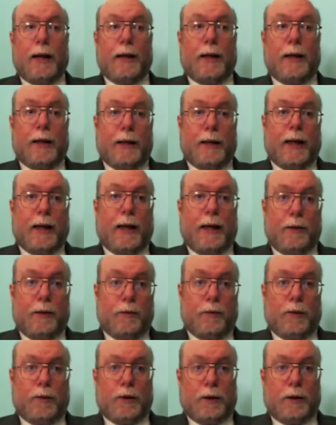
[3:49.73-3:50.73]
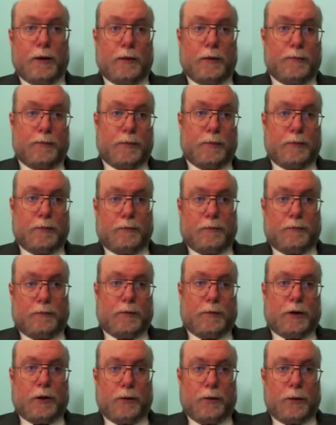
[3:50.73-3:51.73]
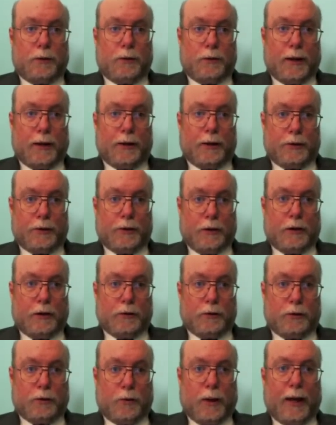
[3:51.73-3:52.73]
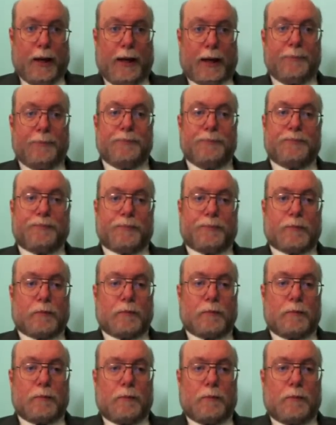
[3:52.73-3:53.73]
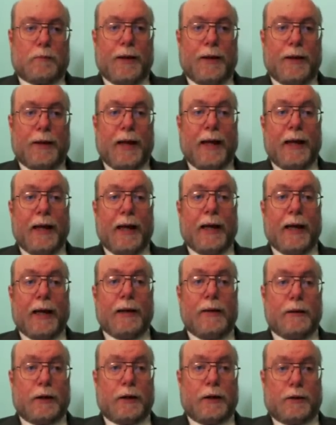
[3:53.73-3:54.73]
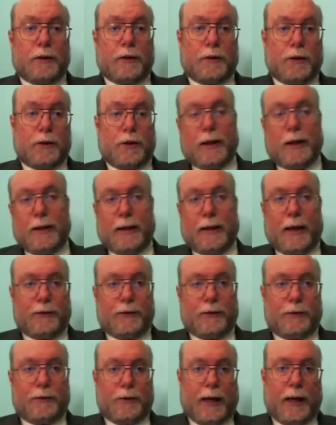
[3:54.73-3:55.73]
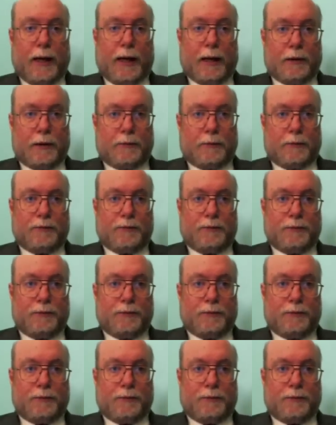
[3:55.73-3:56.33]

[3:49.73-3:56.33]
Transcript: And then at night, when the solar energy goes away, they can just turn on the natural gas.